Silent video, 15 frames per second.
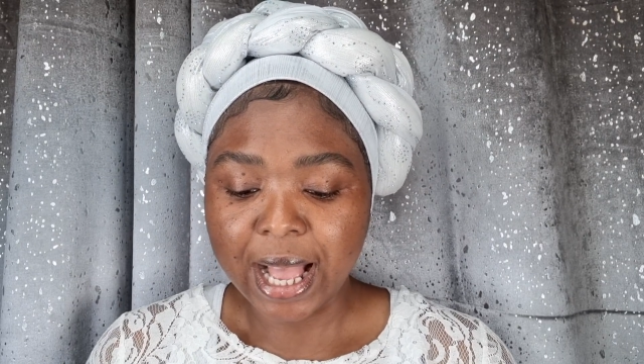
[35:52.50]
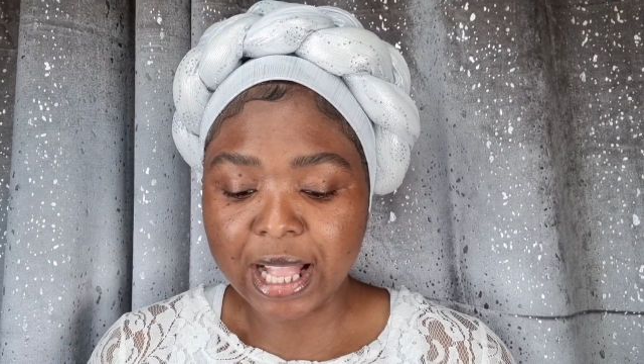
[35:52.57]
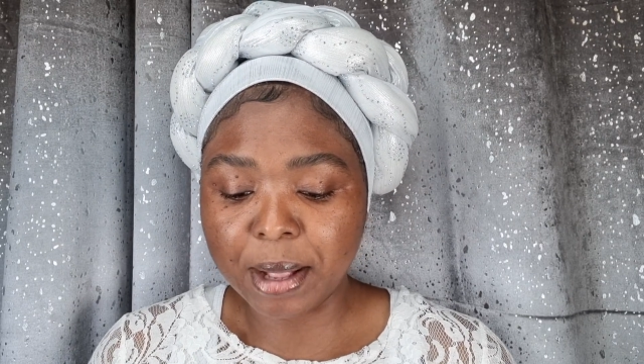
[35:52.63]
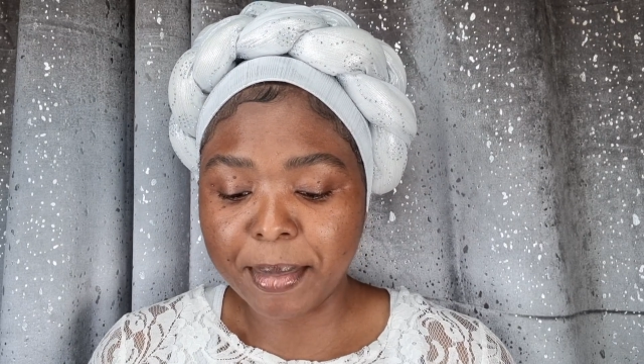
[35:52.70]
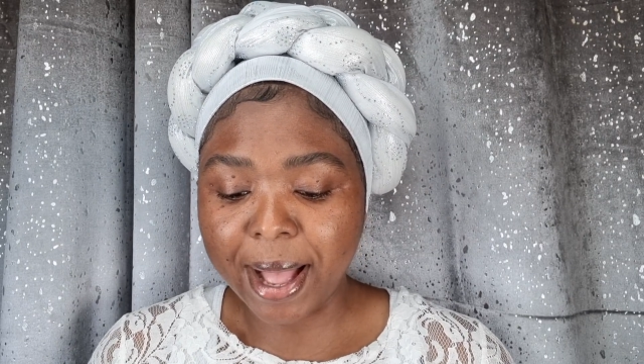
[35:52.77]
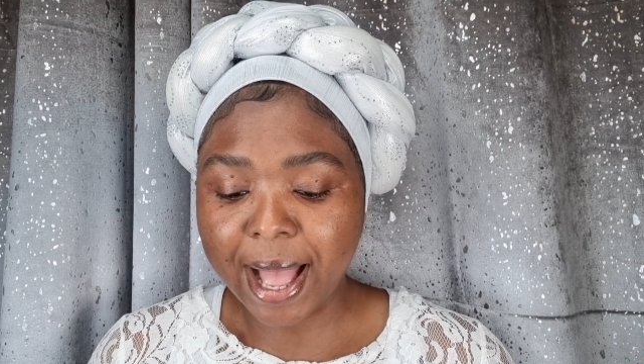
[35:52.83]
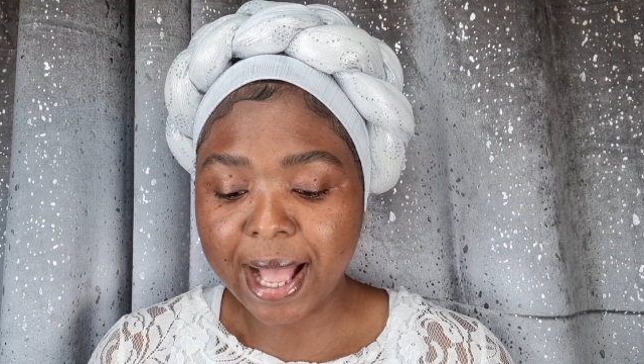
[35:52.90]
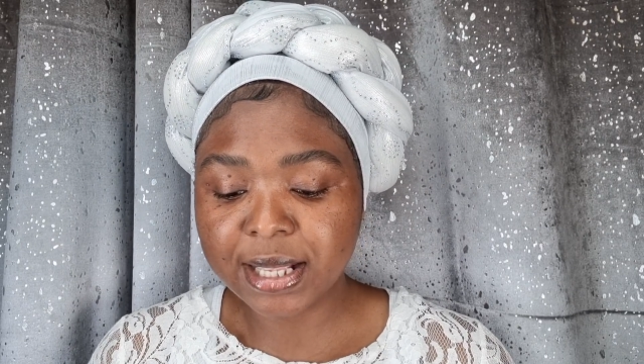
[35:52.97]
and
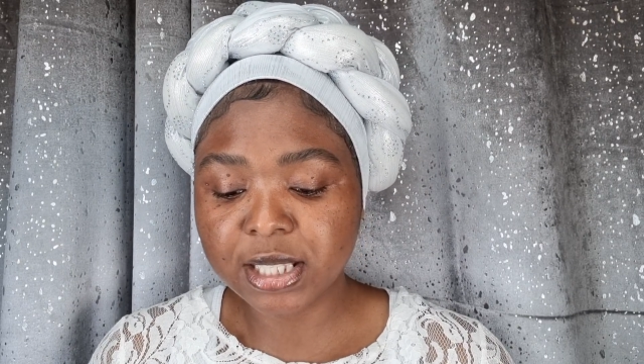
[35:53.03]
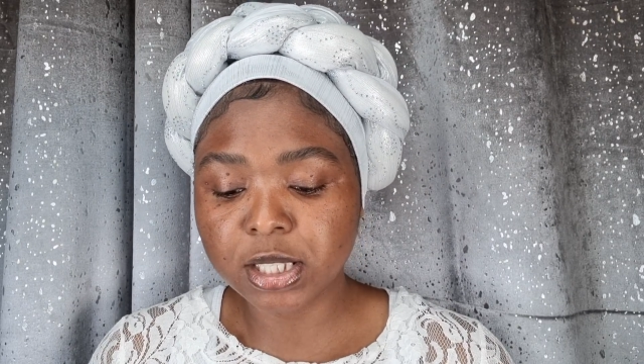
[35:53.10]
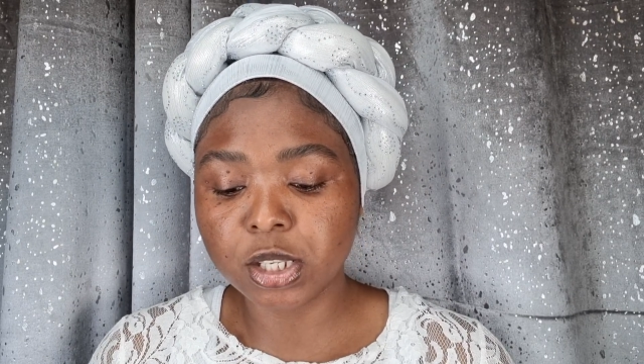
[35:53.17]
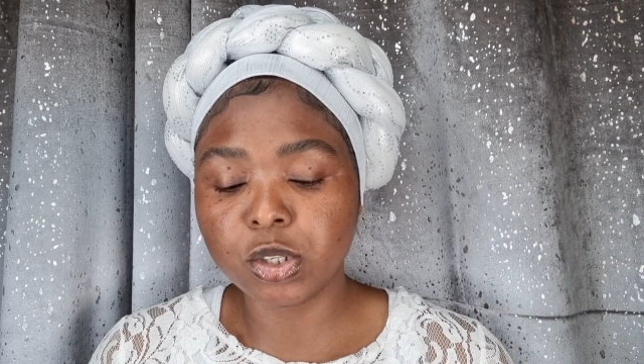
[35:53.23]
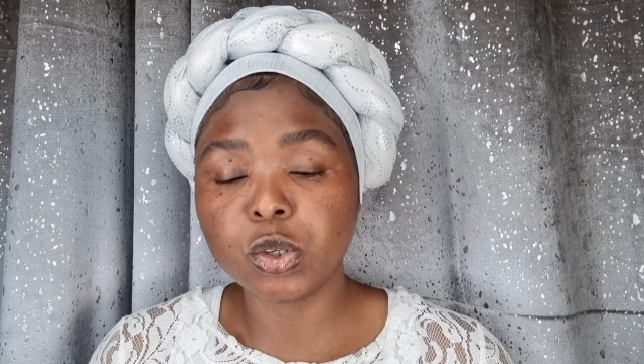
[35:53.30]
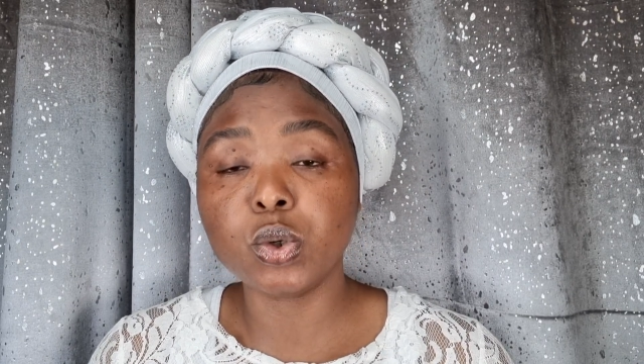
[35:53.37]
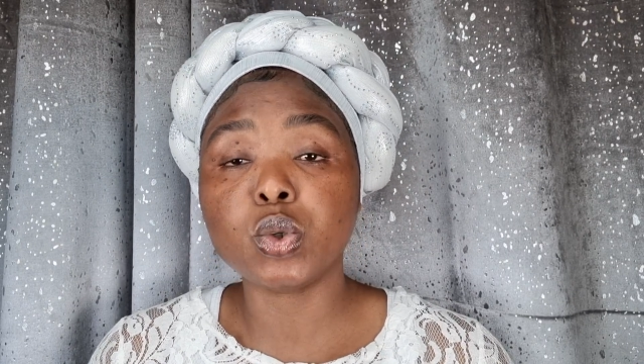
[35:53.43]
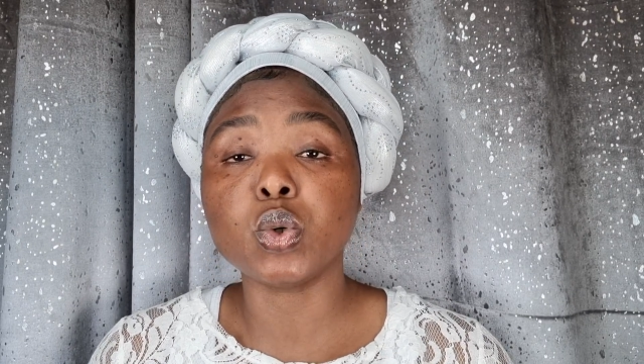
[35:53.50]
I'm
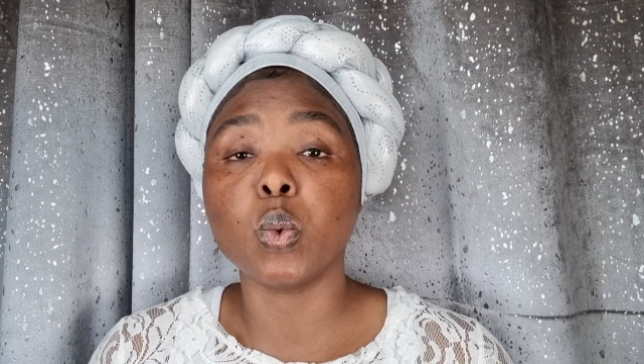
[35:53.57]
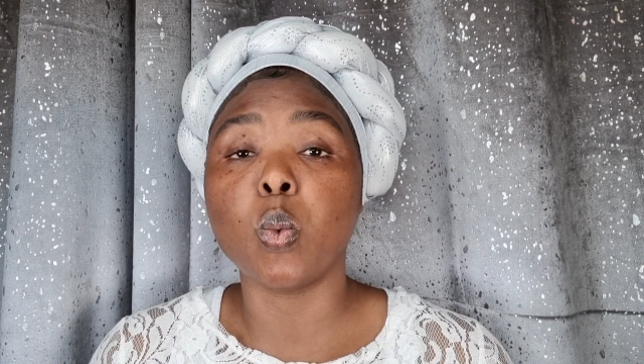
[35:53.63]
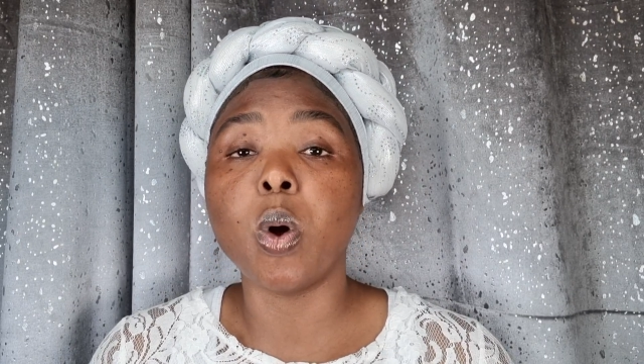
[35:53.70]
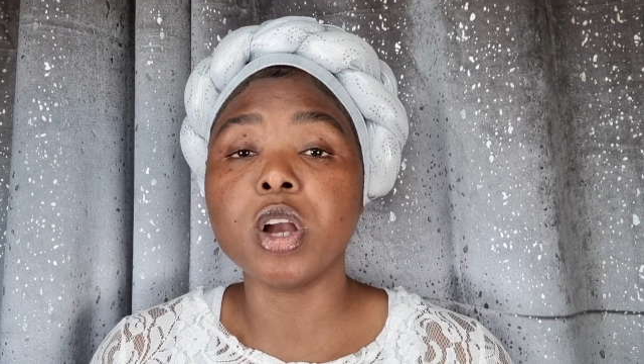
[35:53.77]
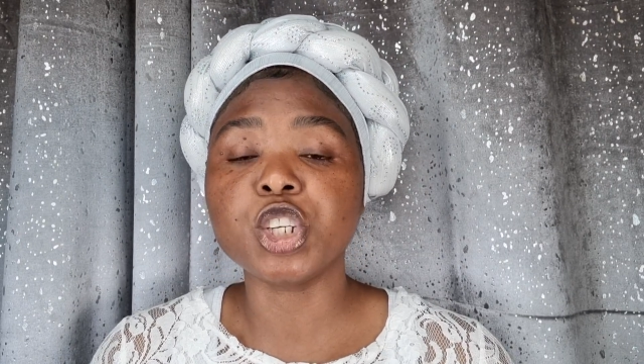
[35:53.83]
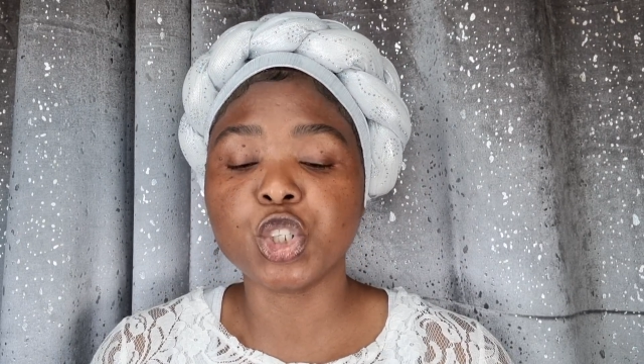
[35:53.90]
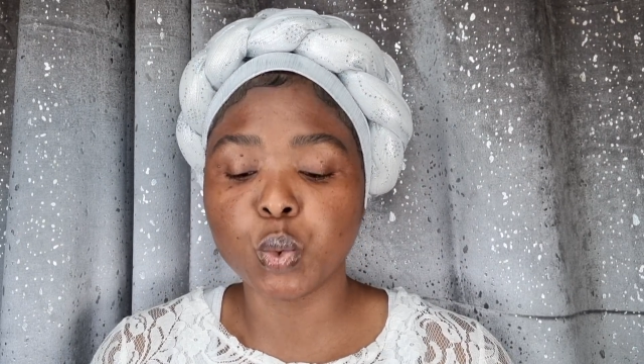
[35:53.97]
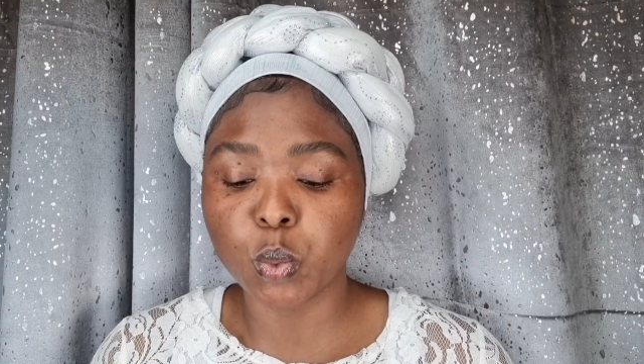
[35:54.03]
asking you to
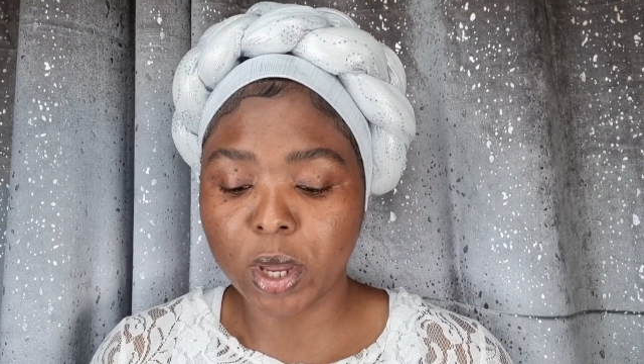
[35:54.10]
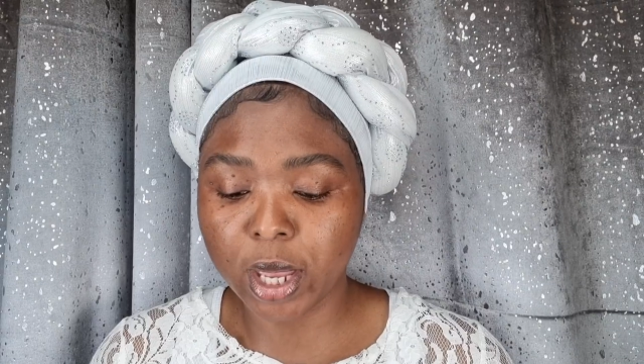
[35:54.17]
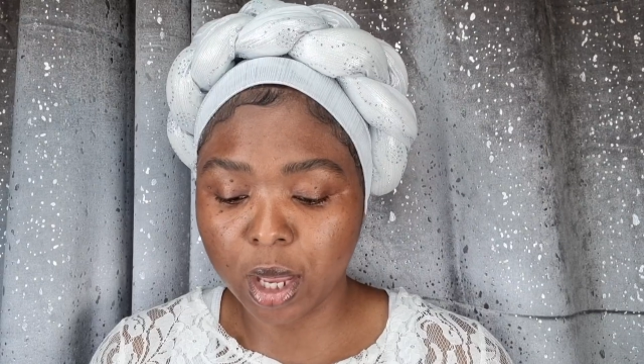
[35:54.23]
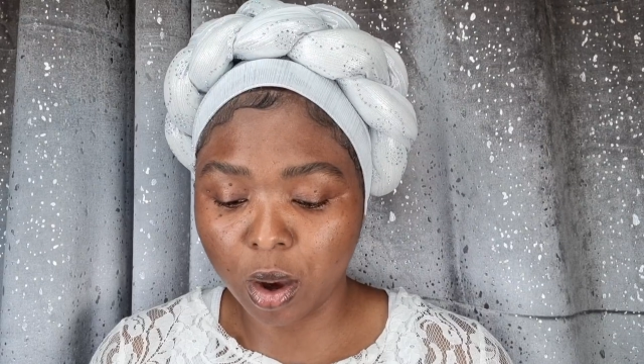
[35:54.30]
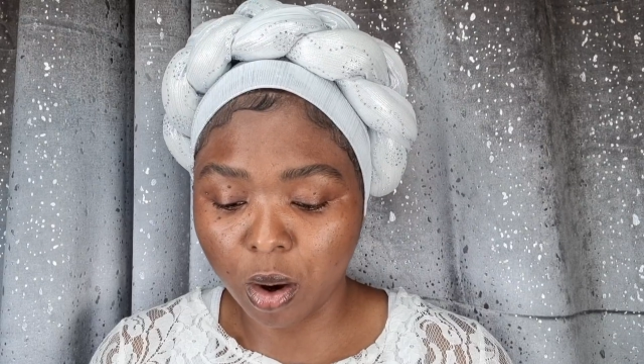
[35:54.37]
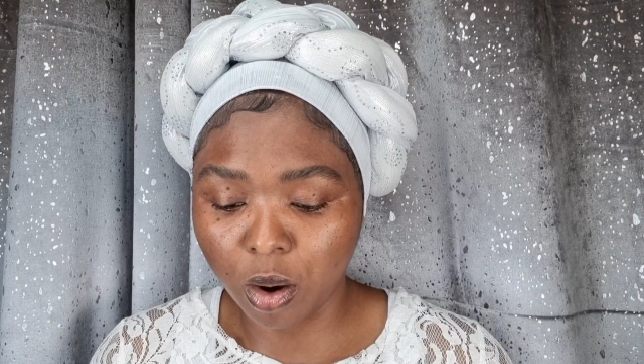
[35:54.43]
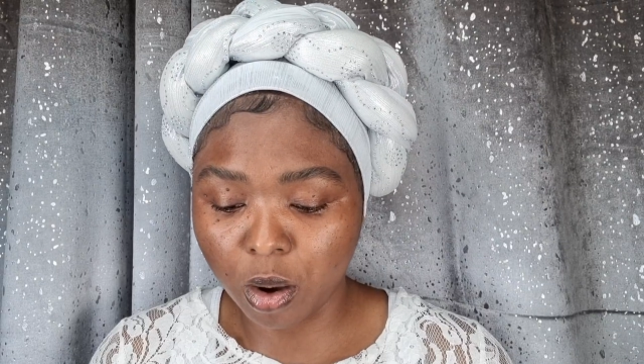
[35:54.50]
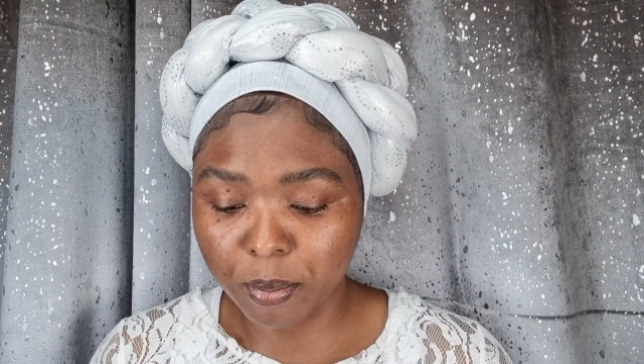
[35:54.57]
wash away
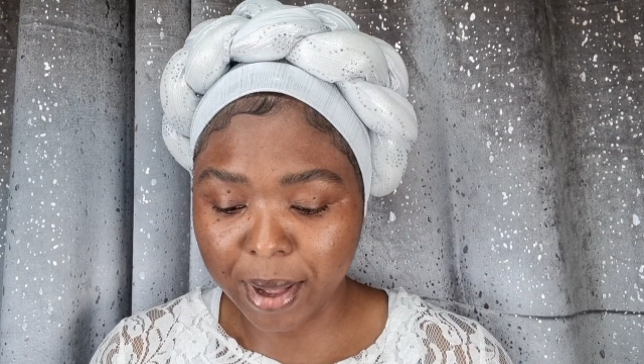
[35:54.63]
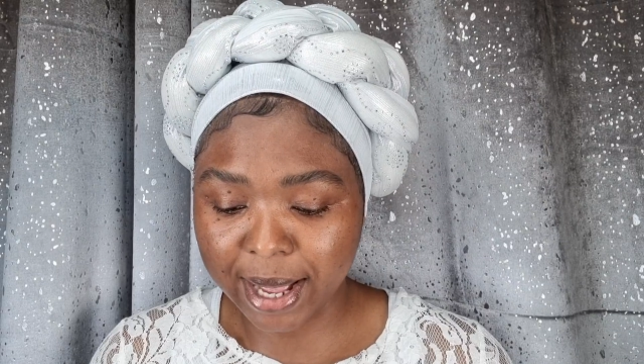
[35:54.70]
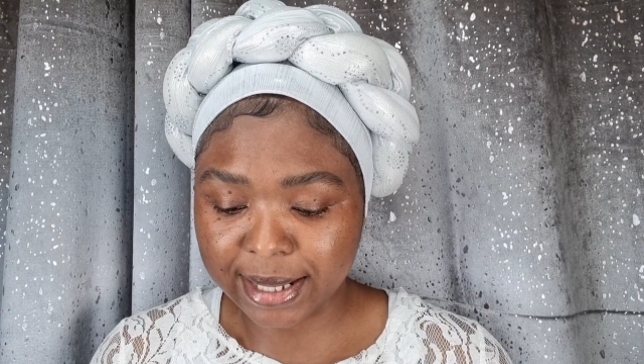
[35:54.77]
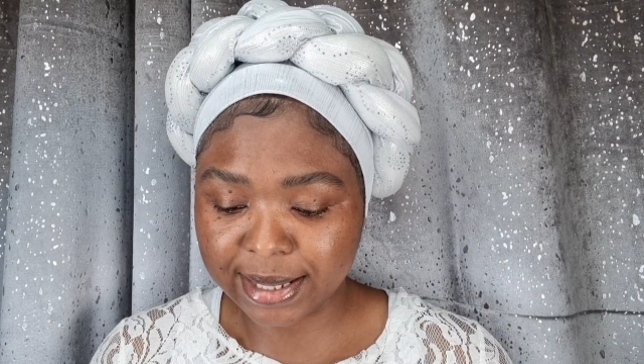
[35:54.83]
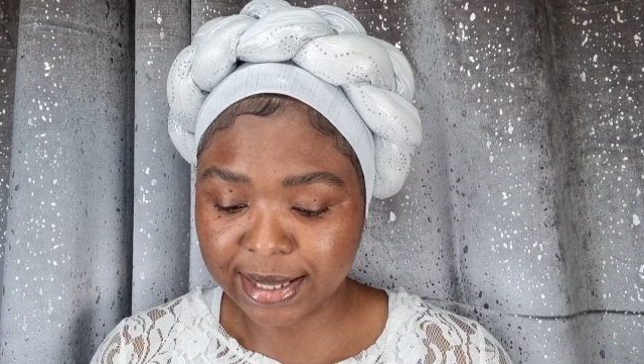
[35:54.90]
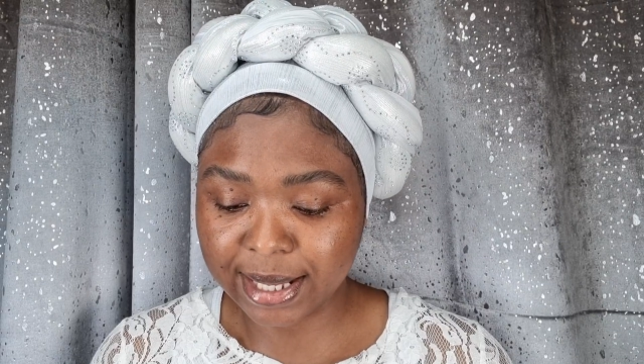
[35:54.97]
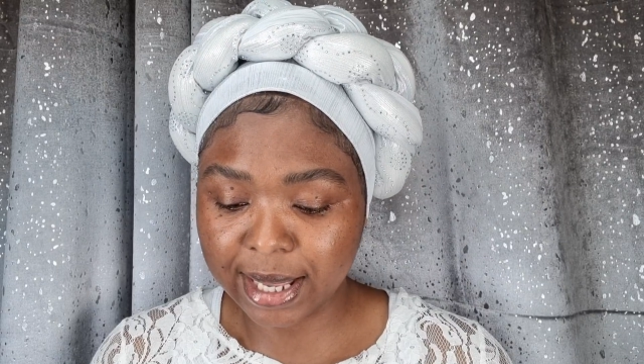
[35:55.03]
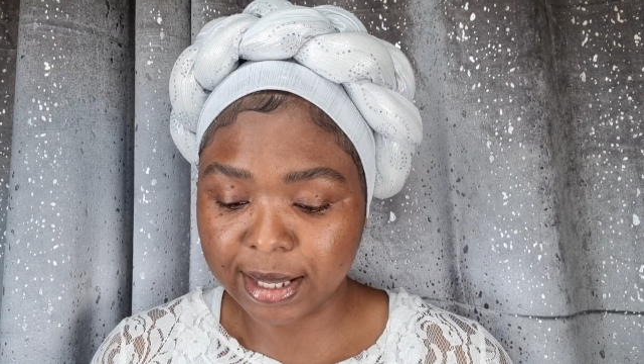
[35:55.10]
all my
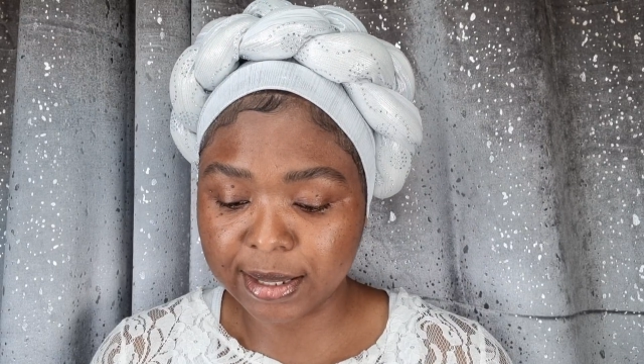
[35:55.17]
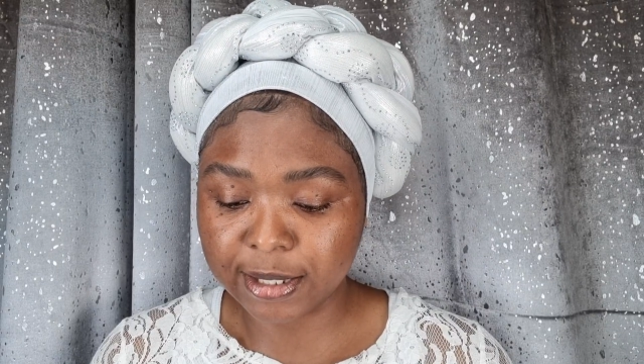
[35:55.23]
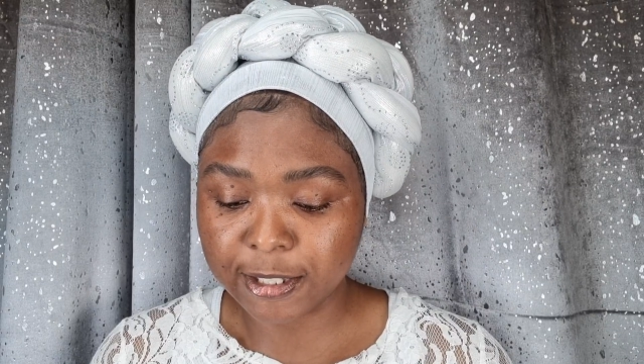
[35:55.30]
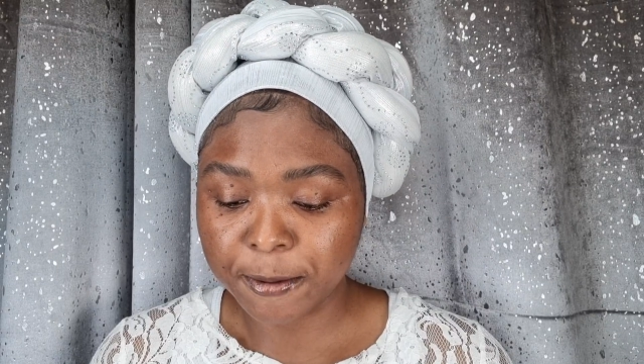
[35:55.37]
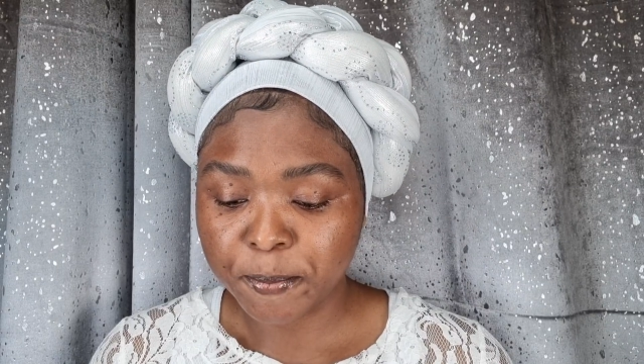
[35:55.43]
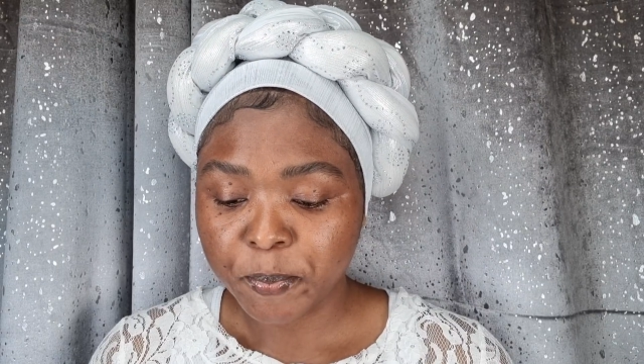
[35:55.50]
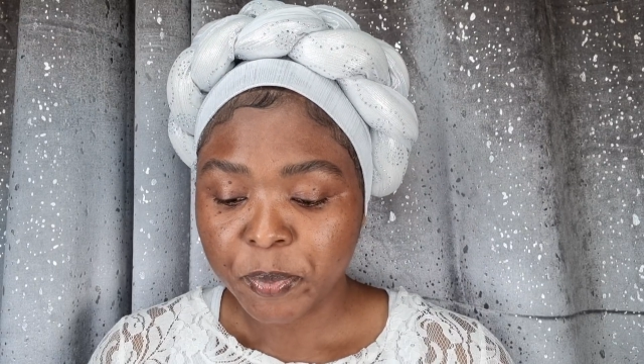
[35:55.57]
sins